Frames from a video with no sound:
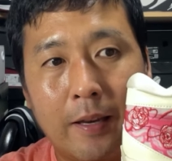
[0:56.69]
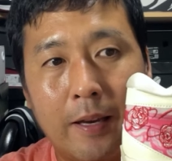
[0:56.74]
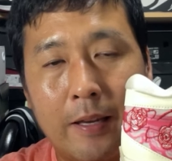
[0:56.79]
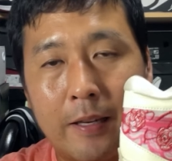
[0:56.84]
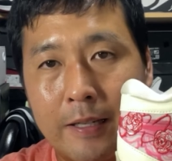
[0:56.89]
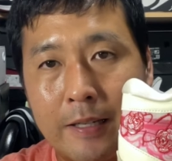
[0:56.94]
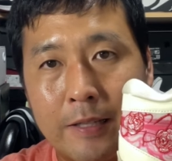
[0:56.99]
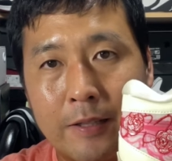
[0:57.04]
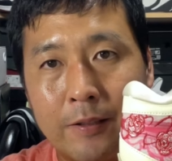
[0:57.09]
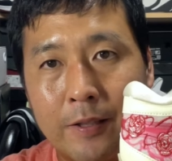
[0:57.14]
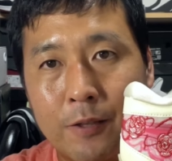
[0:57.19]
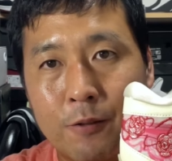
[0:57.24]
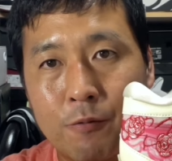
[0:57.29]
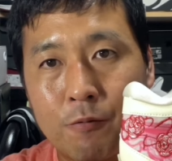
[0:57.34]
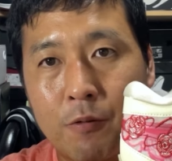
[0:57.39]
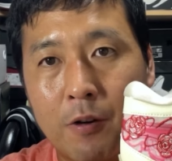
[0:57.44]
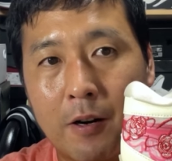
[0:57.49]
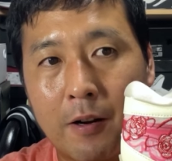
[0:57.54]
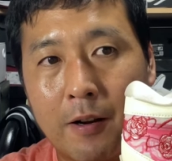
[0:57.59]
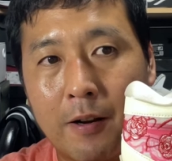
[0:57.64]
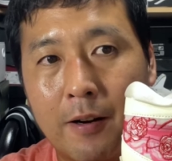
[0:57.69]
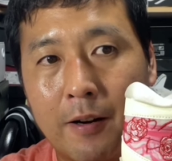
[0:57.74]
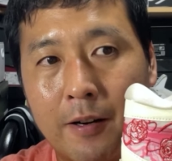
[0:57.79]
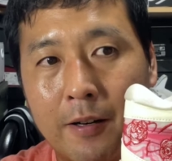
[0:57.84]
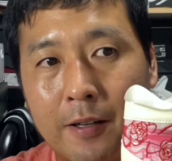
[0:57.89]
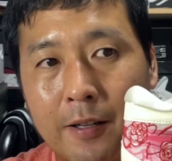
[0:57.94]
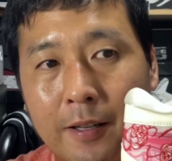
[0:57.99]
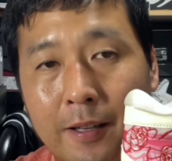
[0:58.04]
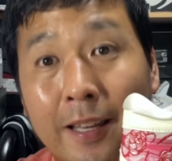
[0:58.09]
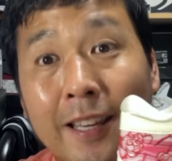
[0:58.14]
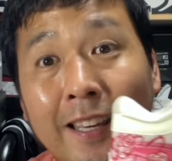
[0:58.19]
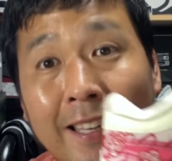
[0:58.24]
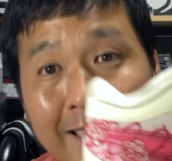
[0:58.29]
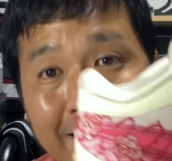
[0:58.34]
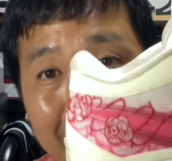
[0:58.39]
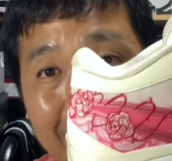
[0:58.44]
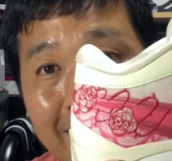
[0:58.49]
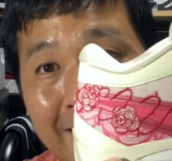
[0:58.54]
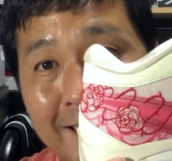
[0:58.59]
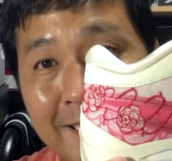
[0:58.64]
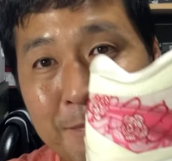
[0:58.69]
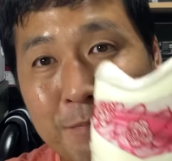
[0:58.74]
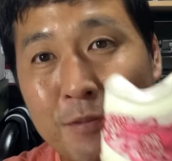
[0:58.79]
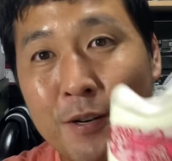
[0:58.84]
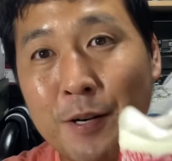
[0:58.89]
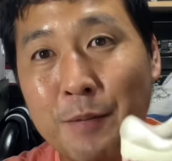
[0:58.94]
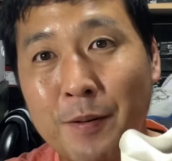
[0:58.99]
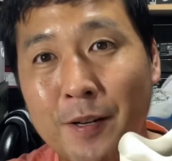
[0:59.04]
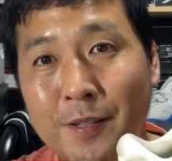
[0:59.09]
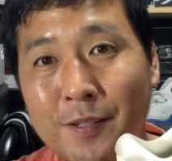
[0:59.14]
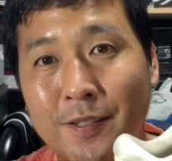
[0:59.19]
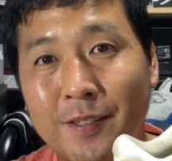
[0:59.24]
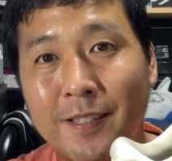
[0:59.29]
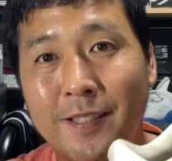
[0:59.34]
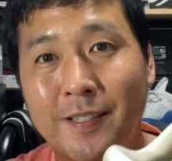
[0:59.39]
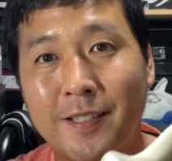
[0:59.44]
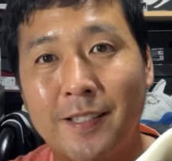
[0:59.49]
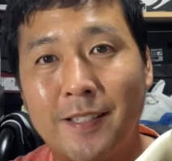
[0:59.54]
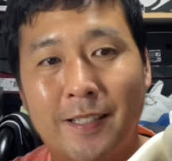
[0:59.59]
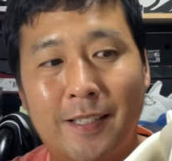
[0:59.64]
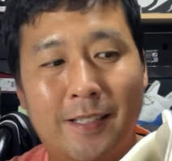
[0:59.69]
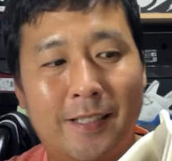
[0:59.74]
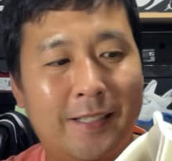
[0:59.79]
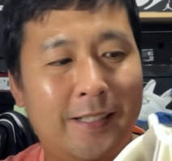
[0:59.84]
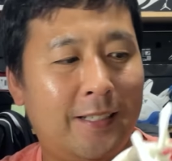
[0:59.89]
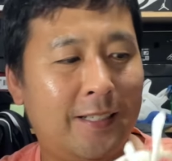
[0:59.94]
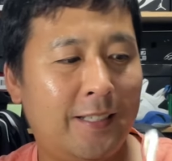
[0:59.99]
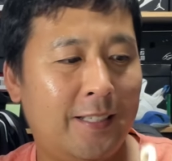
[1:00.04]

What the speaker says: and heel that's rock hard. Yeah, pretty much this is it.